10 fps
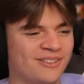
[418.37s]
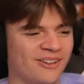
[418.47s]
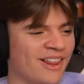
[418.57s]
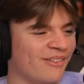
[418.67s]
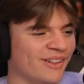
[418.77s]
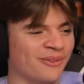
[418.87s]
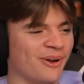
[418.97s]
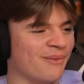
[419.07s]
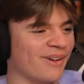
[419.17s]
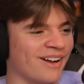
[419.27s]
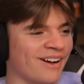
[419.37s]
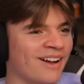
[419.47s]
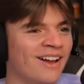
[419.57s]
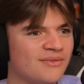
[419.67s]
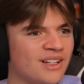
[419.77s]
I swear that was way bigger.
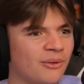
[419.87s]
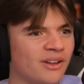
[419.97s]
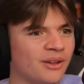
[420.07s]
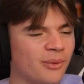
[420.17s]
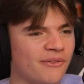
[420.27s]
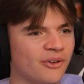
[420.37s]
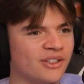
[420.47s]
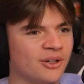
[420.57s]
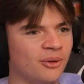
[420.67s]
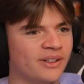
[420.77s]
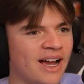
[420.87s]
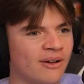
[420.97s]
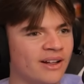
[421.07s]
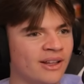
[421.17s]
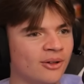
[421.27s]
Well, let's wait for it to cool
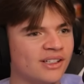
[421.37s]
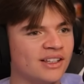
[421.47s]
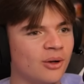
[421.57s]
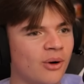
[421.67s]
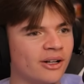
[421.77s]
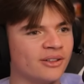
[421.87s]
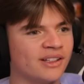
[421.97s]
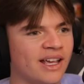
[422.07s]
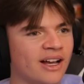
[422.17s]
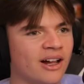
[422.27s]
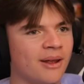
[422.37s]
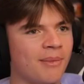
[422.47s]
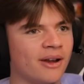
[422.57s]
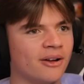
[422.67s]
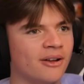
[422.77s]
down. It looks like the water's staying on it
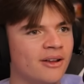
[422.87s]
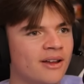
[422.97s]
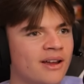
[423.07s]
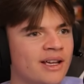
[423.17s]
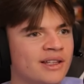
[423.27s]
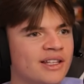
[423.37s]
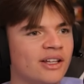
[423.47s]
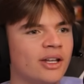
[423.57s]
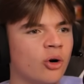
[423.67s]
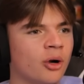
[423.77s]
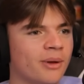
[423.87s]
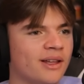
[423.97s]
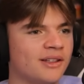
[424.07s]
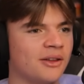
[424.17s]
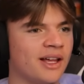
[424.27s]
better. It's still in
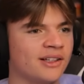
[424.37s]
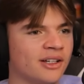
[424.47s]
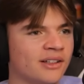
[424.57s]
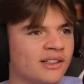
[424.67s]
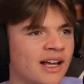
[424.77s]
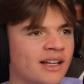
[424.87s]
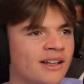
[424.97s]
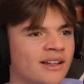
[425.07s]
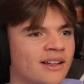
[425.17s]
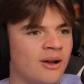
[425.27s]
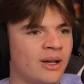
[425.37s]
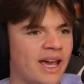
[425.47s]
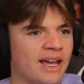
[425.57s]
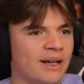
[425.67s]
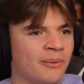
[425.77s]
orbit, so that's a good sign.
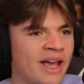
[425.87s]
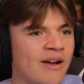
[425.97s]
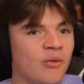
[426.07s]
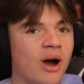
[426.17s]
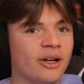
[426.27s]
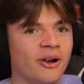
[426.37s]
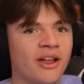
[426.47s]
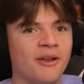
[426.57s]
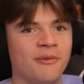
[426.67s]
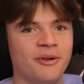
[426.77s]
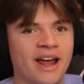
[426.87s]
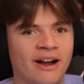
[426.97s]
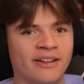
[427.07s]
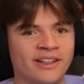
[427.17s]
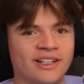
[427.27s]
Okay, we have water on the moon
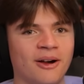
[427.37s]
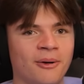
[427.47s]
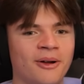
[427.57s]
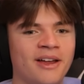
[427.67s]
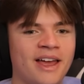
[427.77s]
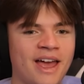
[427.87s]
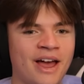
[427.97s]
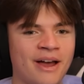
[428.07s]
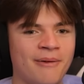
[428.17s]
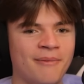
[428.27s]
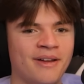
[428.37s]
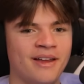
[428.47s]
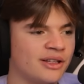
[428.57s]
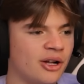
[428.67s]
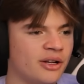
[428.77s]
now. Let's go. Um,
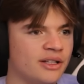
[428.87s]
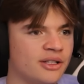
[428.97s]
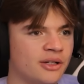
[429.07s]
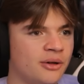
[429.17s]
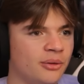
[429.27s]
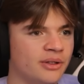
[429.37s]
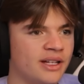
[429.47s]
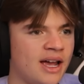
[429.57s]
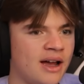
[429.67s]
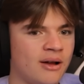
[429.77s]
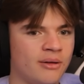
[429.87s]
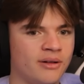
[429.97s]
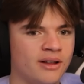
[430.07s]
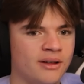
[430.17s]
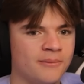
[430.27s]
it's starting to cool
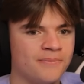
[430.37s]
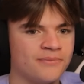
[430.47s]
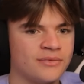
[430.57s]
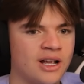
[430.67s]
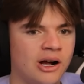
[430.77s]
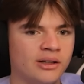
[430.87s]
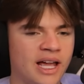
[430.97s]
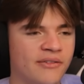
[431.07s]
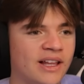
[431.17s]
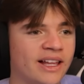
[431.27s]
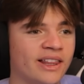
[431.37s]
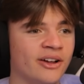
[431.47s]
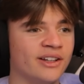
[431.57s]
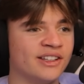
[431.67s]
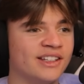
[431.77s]
down. Our life
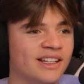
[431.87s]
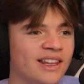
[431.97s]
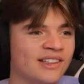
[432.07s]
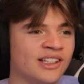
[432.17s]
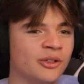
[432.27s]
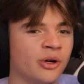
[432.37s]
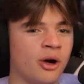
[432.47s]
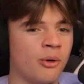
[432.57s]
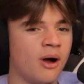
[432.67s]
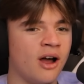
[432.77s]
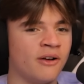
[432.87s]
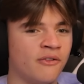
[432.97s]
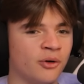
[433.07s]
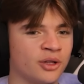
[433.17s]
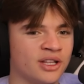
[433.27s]
likelihood is still at zero,
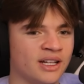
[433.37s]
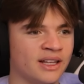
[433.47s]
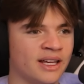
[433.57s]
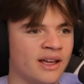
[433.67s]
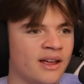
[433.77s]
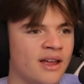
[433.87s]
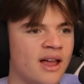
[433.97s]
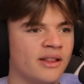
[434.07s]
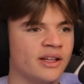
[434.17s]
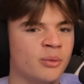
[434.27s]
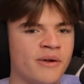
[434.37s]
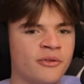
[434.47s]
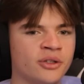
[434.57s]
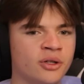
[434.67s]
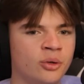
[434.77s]
unfortunately. Let's wait
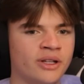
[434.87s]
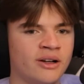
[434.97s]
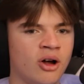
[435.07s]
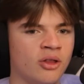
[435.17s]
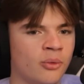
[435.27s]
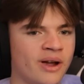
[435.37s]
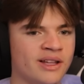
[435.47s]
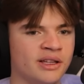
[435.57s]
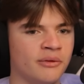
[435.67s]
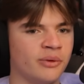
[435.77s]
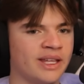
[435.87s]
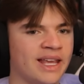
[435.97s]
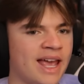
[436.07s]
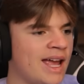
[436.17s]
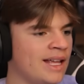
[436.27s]
for it to cool down all the way and see if we can
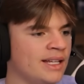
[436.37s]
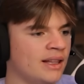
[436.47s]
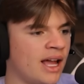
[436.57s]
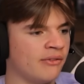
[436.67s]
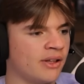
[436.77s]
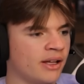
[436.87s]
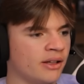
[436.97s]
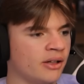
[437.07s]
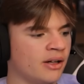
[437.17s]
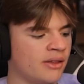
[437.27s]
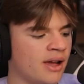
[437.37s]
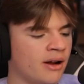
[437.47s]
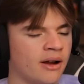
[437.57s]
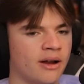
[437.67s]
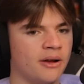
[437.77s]
get any life likelihood on there.